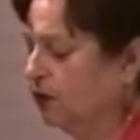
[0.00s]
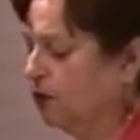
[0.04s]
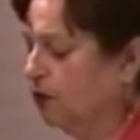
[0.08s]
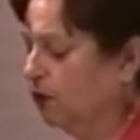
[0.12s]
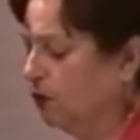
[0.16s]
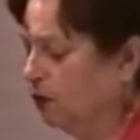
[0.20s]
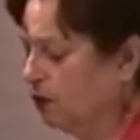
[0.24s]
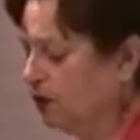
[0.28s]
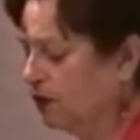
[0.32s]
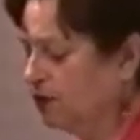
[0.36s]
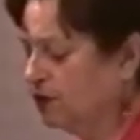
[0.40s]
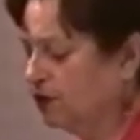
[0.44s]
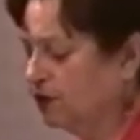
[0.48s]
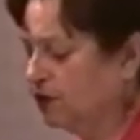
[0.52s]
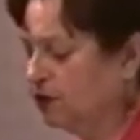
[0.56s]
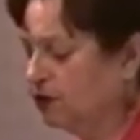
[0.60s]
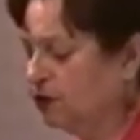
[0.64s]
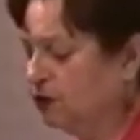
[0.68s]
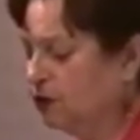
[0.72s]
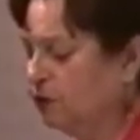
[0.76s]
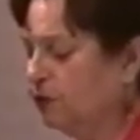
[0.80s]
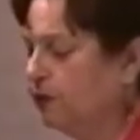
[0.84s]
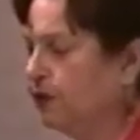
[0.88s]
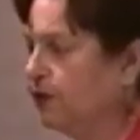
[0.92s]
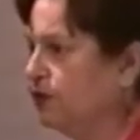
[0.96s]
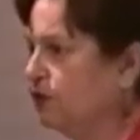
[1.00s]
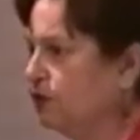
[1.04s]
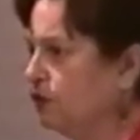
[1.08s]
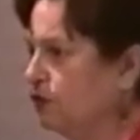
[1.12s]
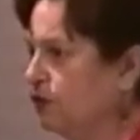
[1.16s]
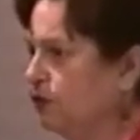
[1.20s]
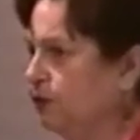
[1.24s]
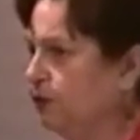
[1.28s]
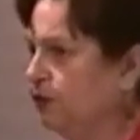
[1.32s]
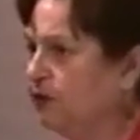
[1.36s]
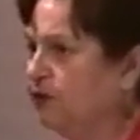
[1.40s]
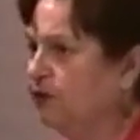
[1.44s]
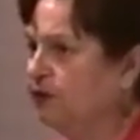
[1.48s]
origins will be
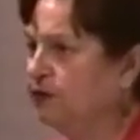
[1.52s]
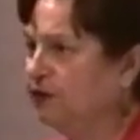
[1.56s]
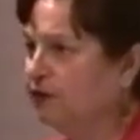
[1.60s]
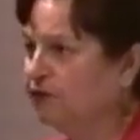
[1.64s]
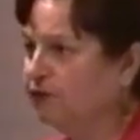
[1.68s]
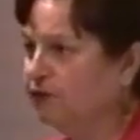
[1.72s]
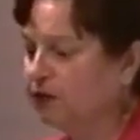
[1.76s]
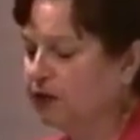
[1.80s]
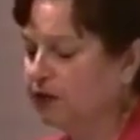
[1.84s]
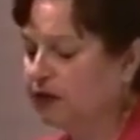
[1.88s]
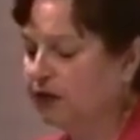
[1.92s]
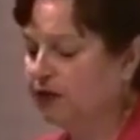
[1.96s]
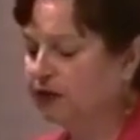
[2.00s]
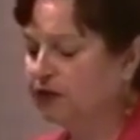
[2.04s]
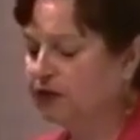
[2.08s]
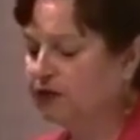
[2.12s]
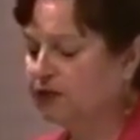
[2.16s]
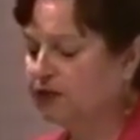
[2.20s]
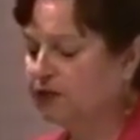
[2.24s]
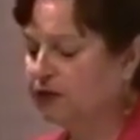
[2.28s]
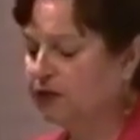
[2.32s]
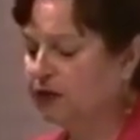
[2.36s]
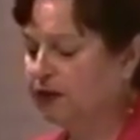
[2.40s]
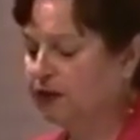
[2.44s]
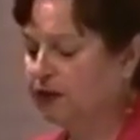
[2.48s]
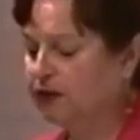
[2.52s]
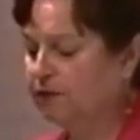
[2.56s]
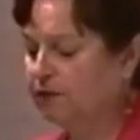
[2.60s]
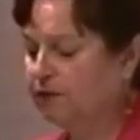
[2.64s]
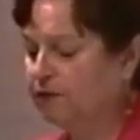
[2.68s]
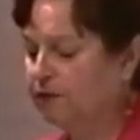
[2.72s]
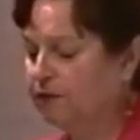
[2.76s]
distributed differently in the soil.